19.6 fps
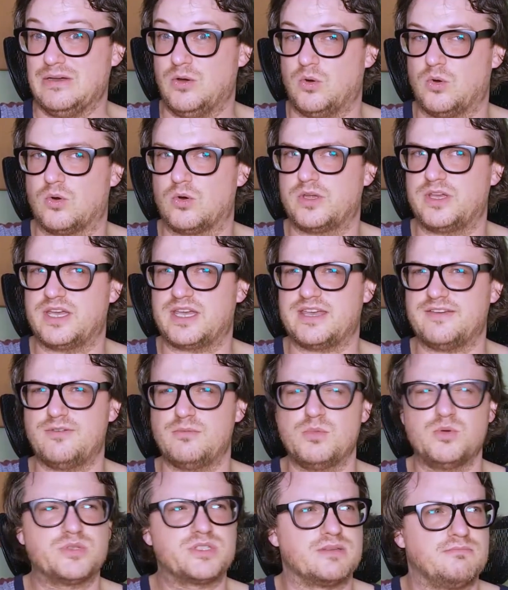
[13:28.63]
or you give a
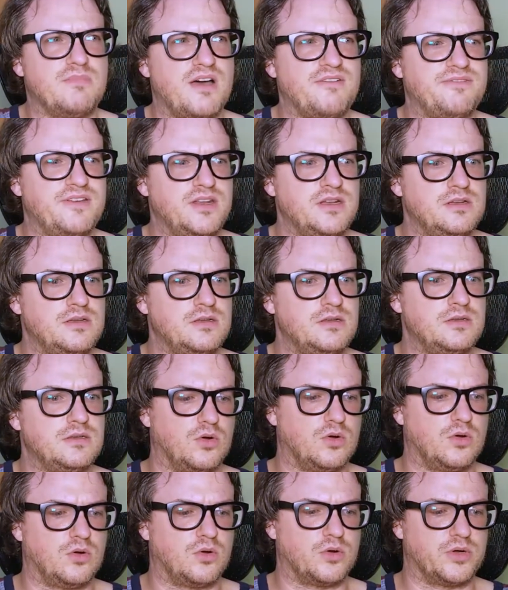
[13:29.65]
moose a muffin,
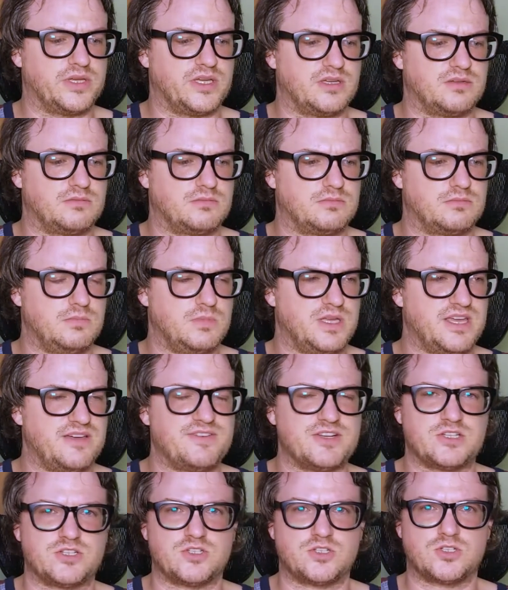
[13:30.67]
or you give
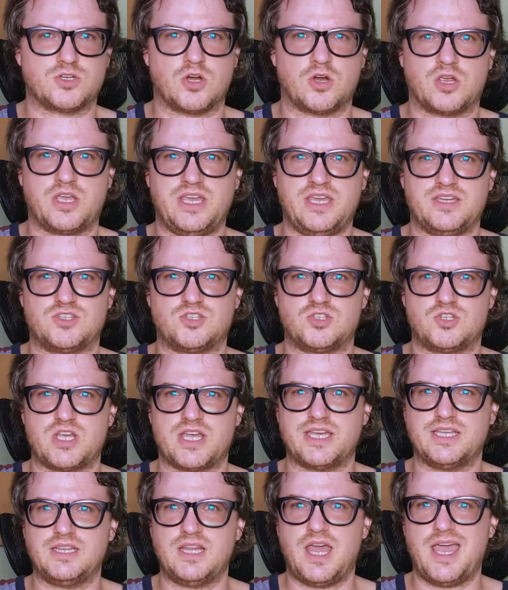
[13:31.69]
a turkey a
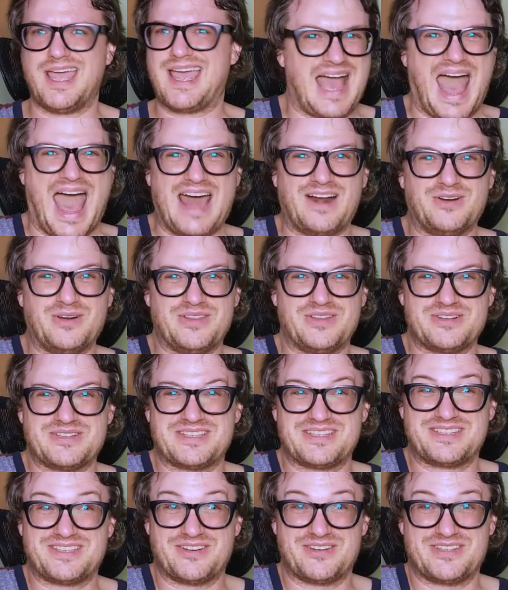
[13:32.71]
chicken leg. I don't know, there's a
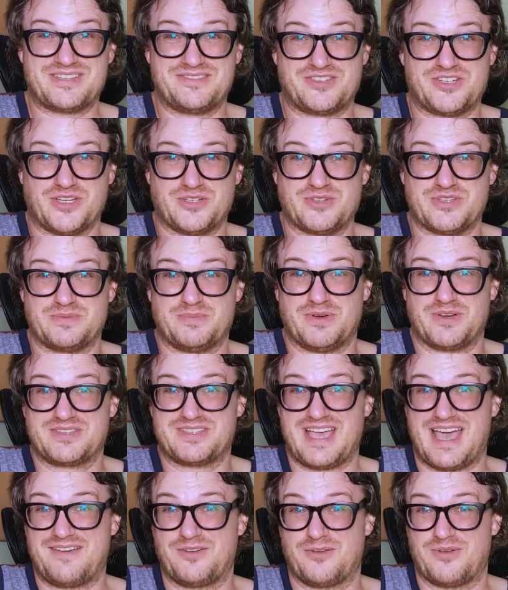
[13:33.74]
series of children's books
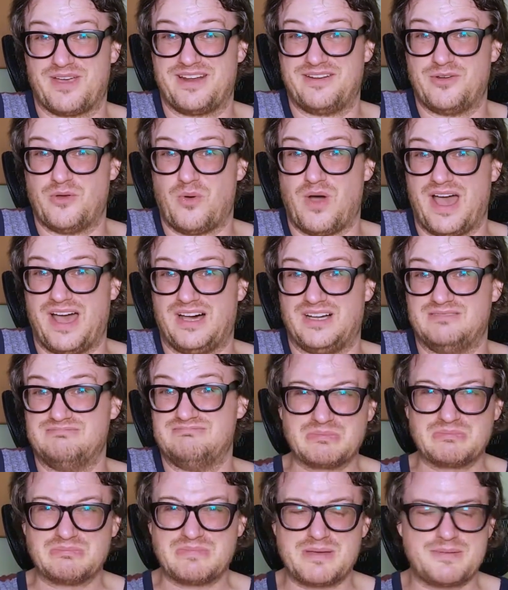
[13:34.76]
I haven't read in a while.
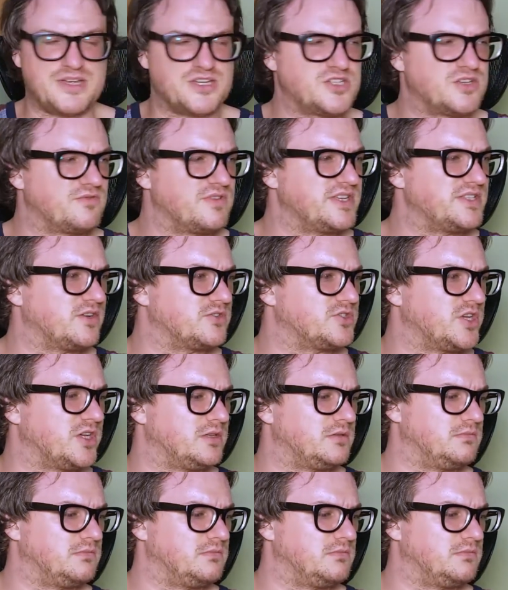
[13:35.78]
Maybe I should research it.